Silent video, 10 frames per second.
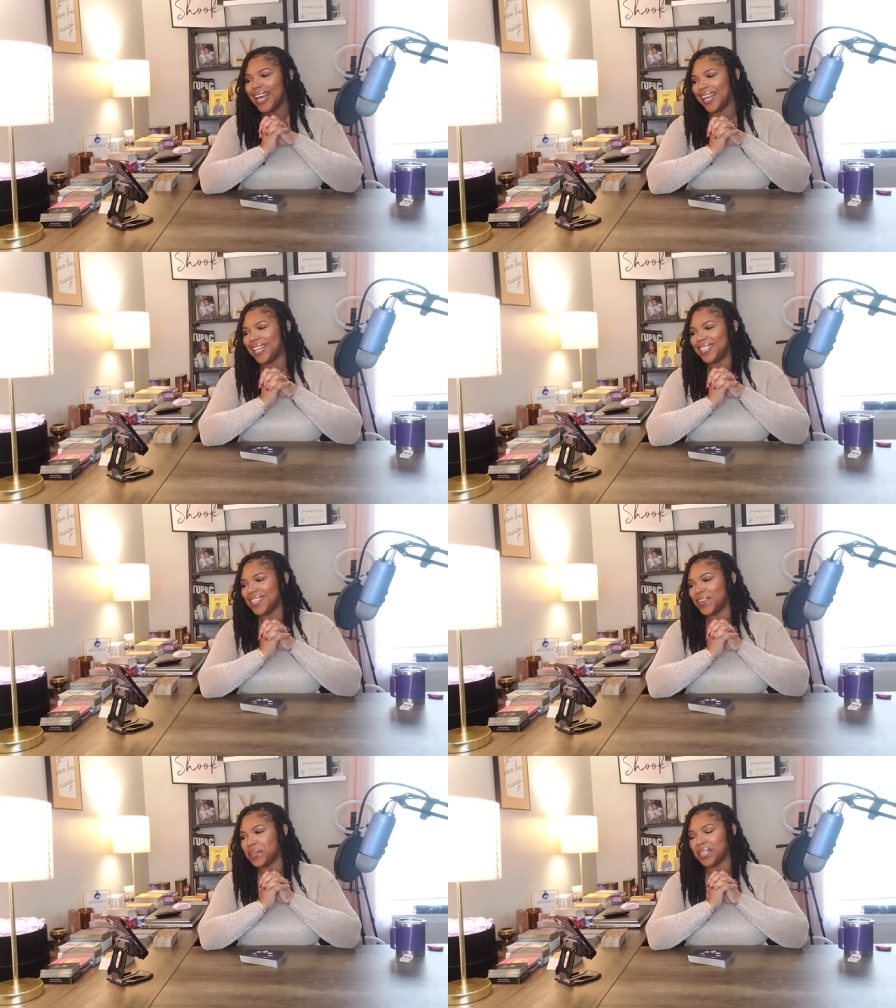It is
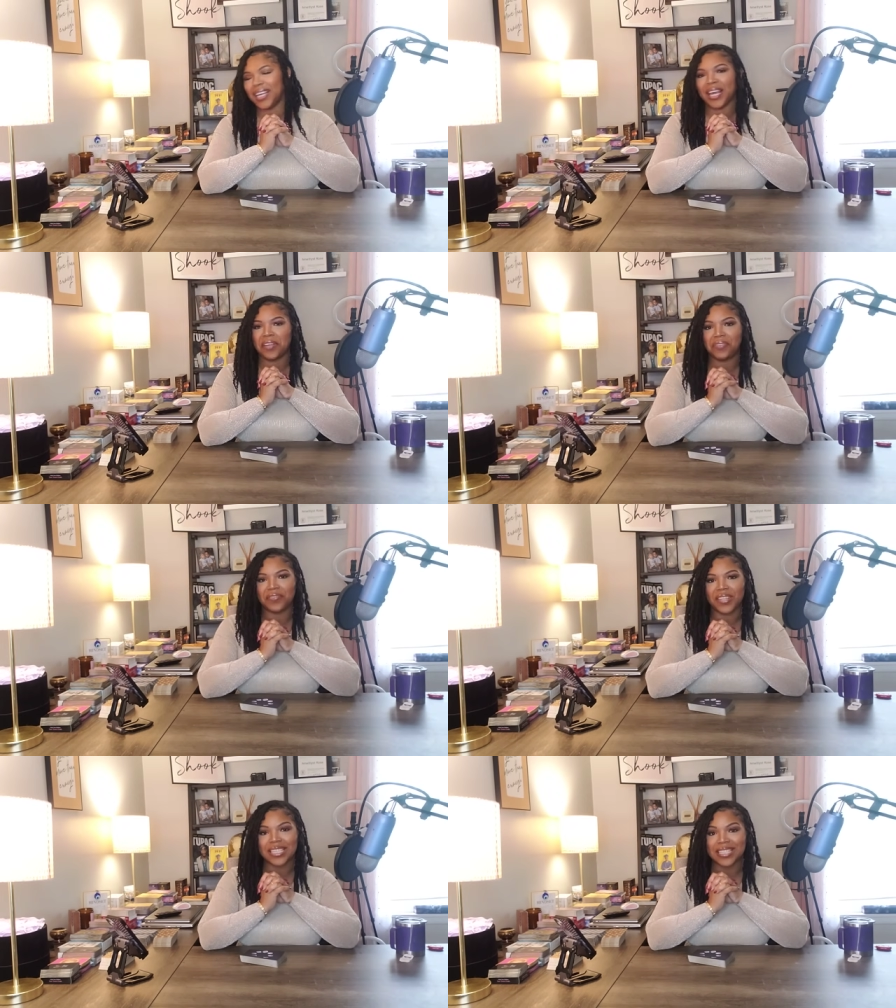currently
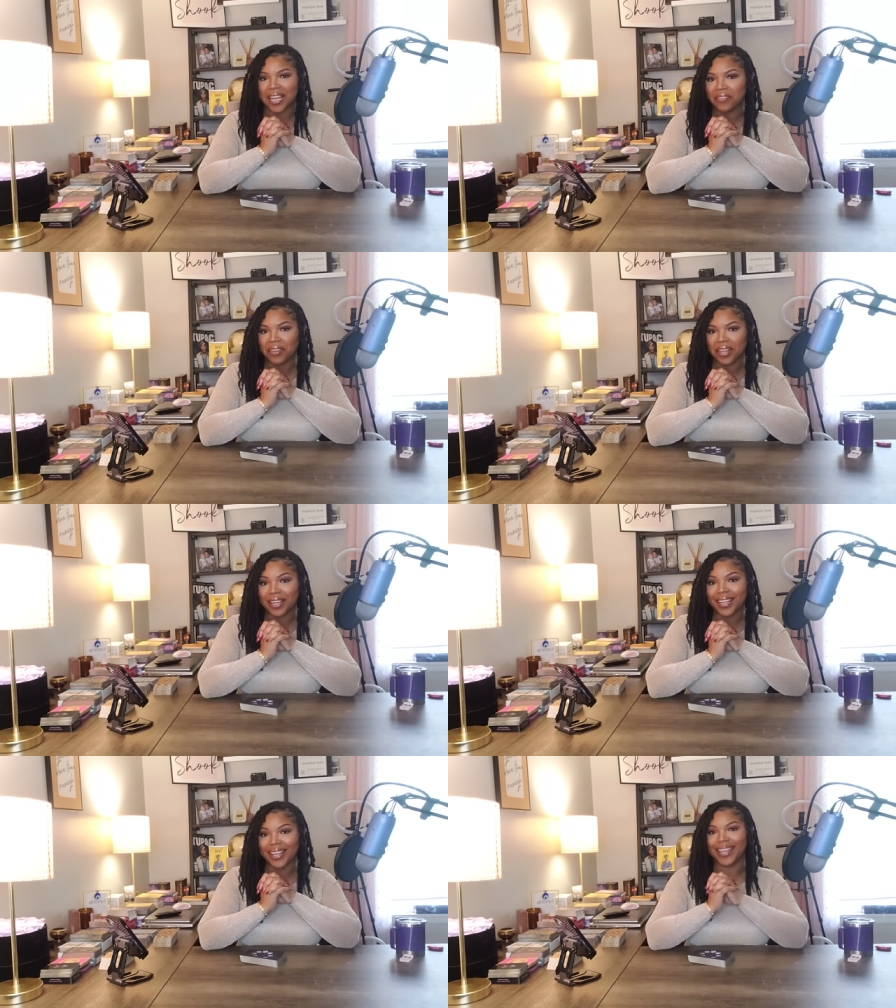
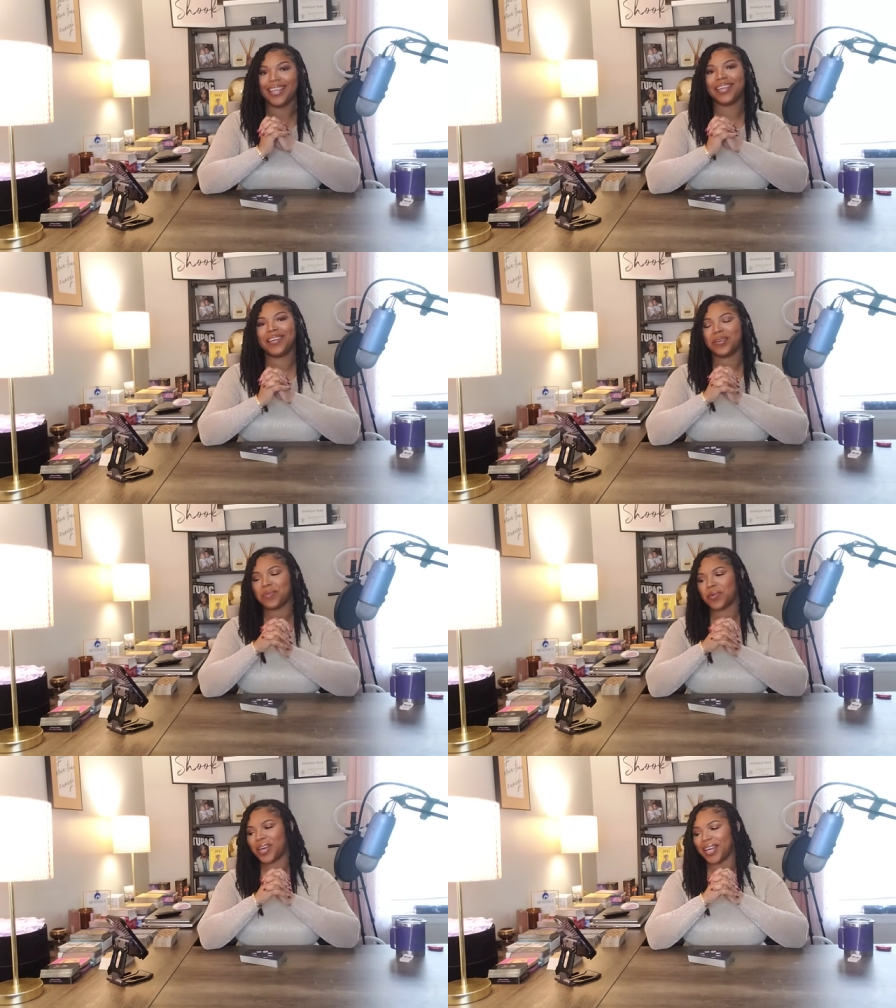8:57
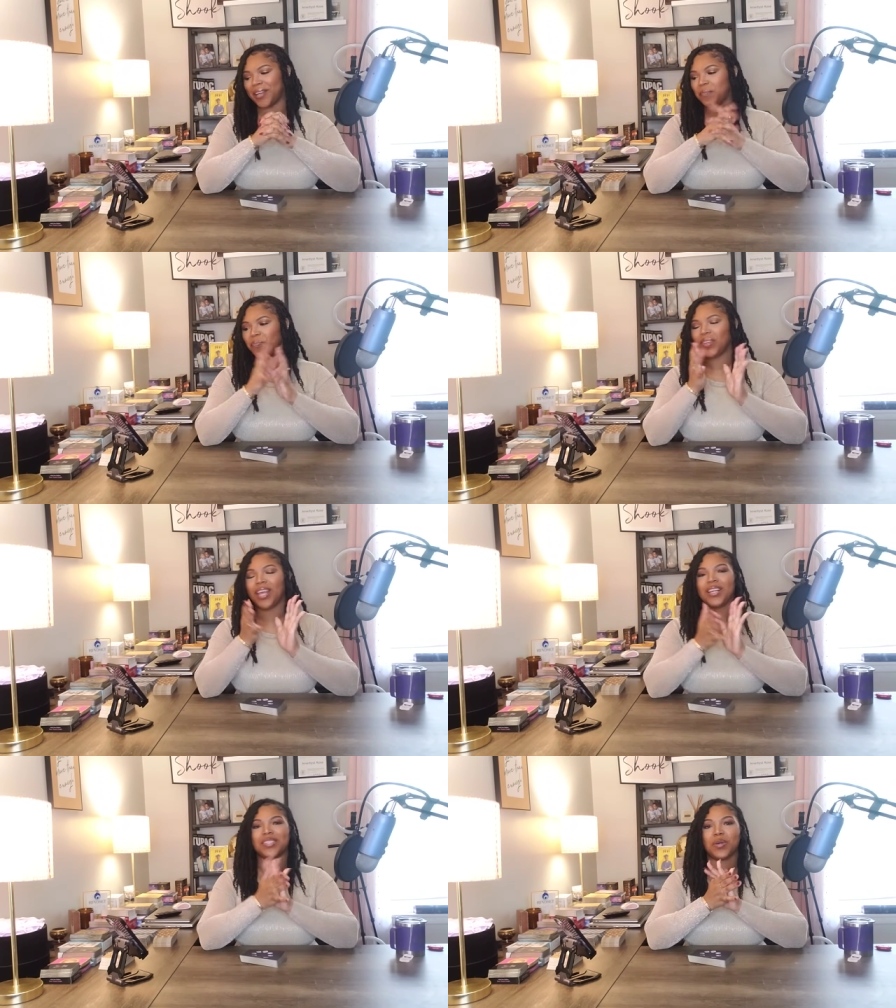a.m. Okay,
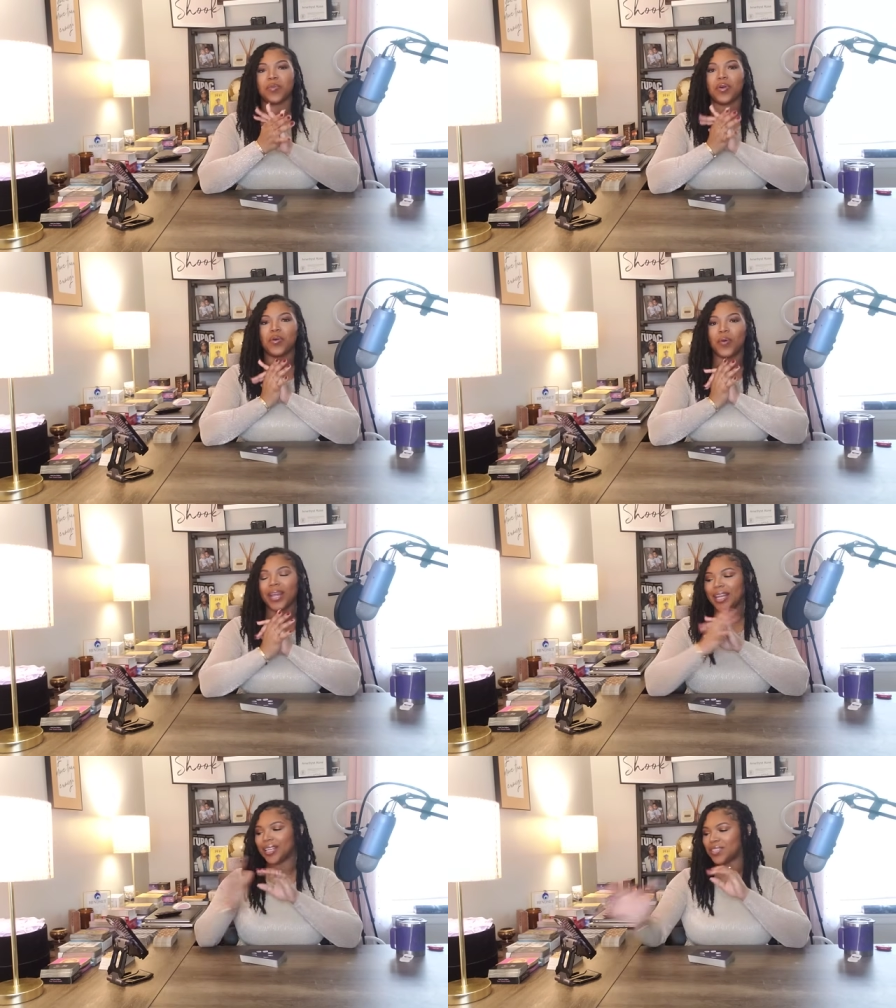so we're gonna go
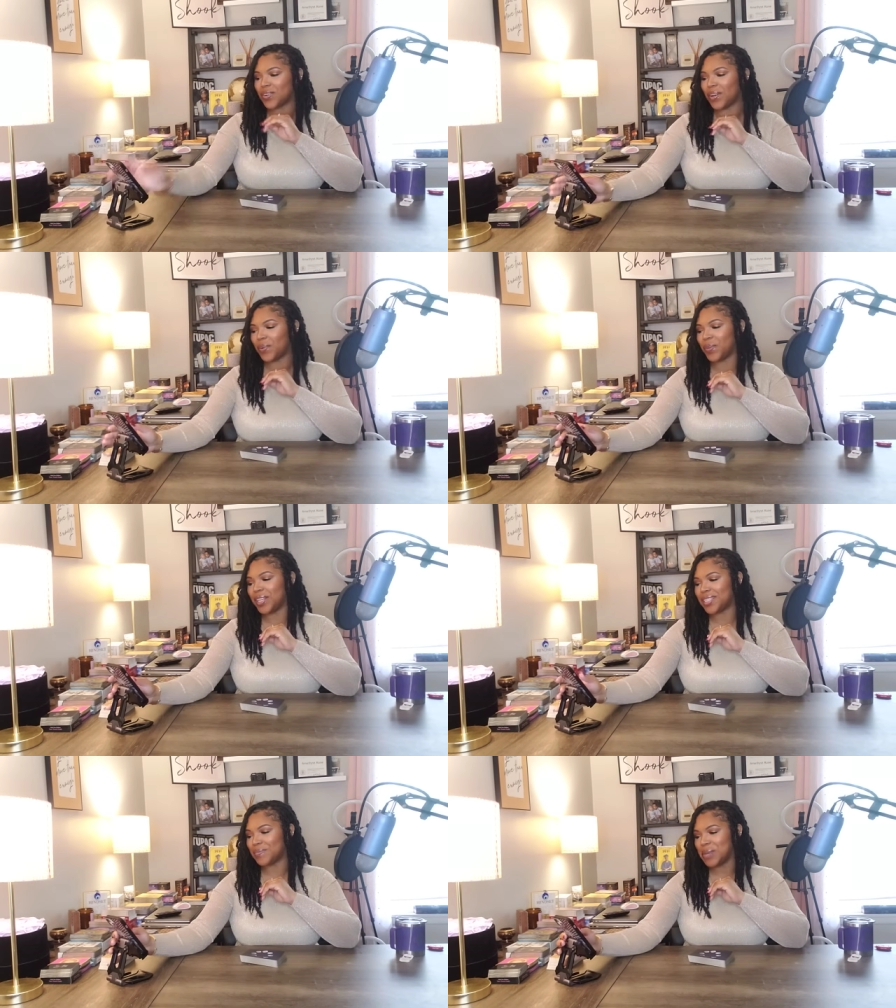ahead and get started
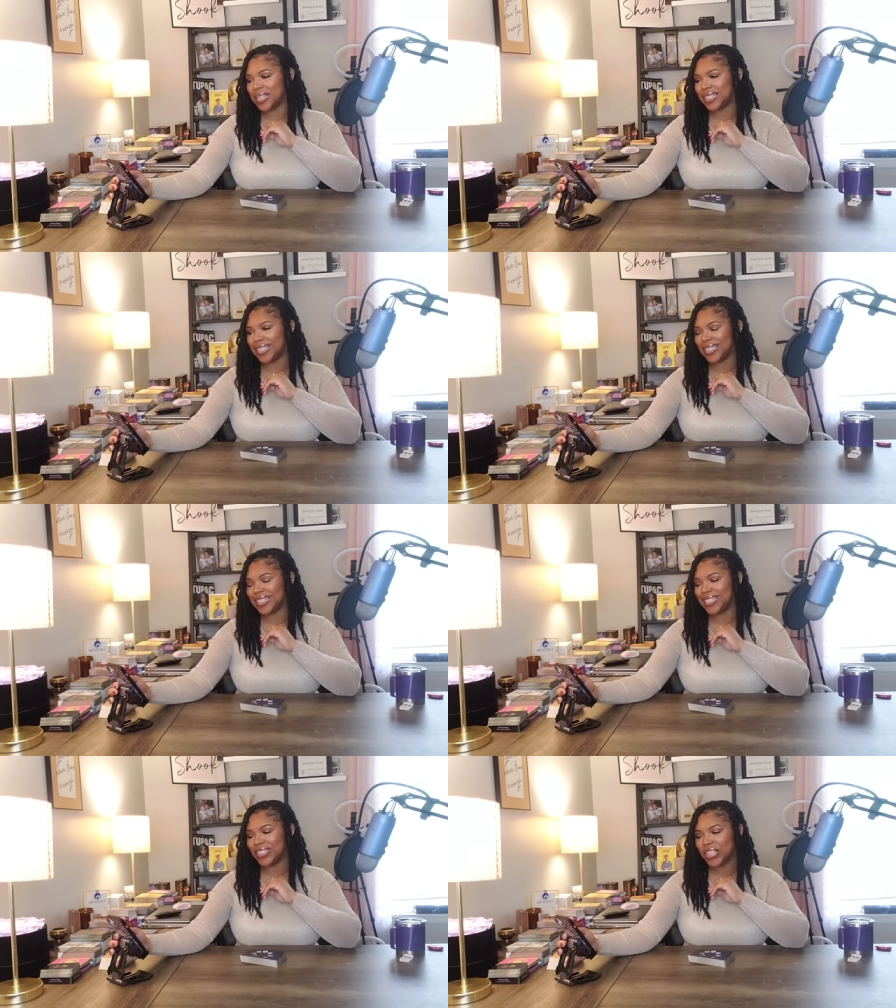on this
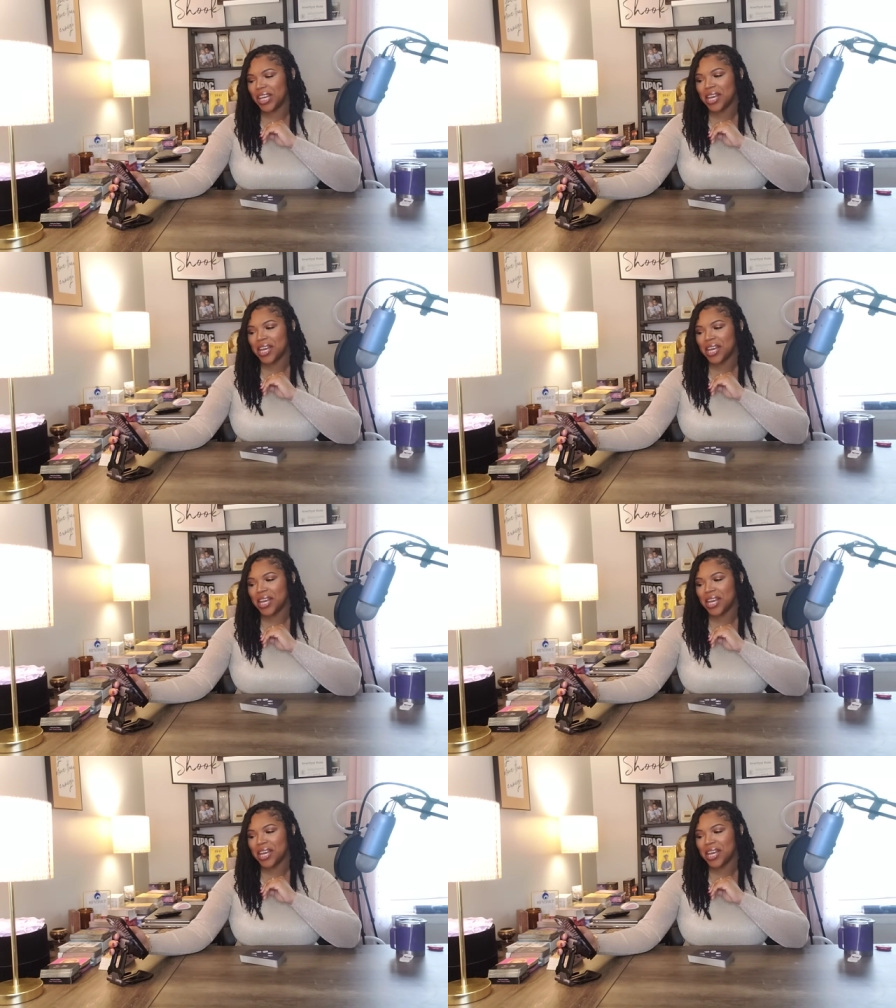message.